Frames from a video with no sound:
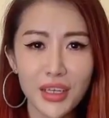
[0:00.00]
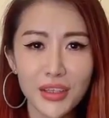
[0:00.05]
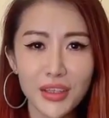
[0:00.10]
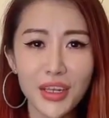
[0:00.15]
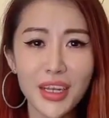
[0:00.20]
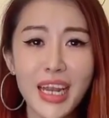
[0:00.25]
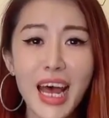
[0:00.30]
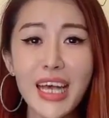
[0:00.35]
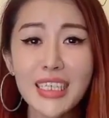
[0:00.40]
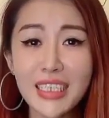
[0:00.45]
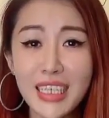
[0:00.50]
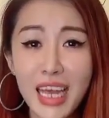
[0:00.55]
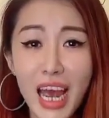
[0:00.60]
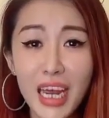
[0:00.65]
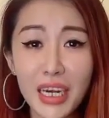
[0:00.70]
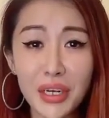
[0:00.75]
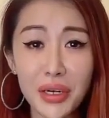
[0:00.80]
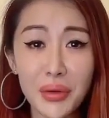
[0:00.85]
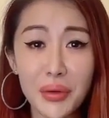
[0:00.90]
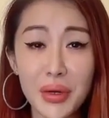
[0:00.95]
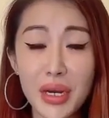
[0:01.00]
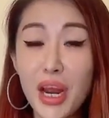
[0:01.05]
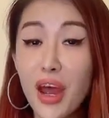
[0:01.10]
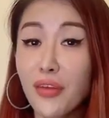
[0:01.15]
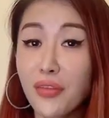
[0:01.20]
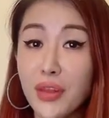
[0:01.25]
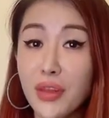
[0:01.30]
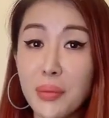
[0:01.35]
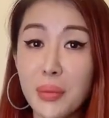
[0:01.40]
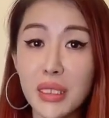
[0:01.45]
The last category
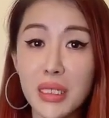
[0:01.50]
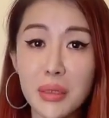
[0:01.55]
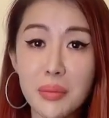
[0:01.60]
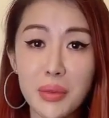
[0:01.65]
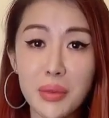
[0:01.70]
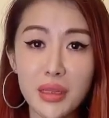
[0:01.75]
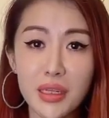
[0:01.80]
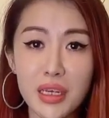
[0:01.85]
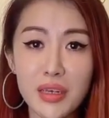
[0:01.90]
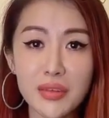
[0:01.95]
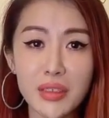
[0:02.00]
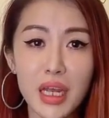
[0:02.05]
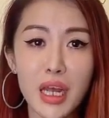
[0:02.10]
of limiting beliefs